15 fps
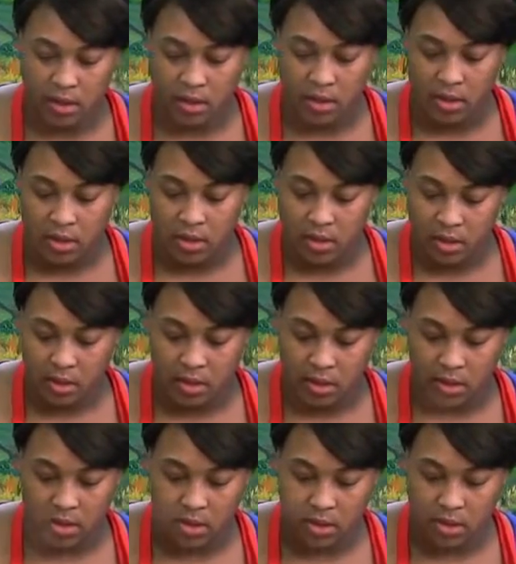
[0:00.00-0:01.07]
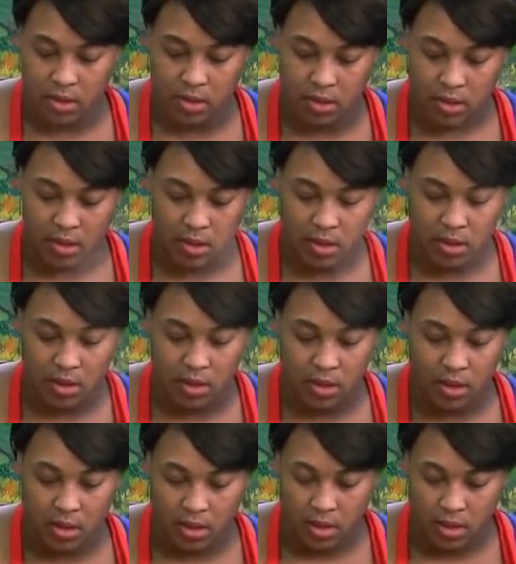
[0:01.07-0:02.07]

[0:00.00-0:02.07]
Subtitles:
Nobody speaks.